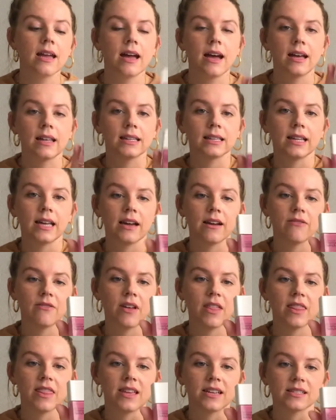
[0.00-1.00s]
I love
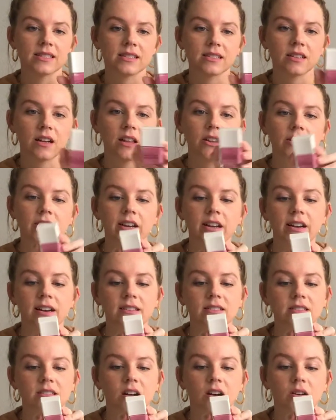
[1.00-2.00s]
this color here.
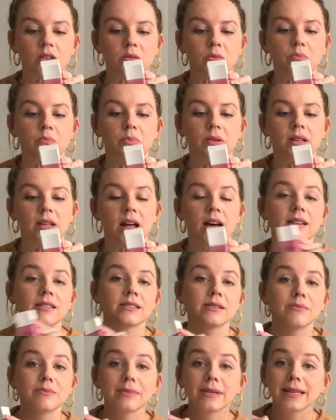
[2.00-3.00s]
It's called
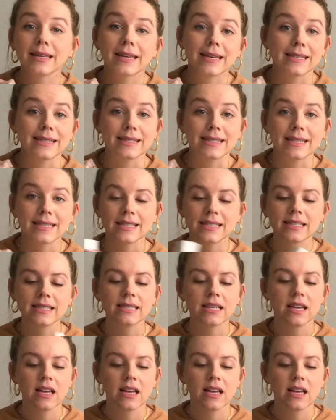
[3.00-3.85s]
Blossom Kisses.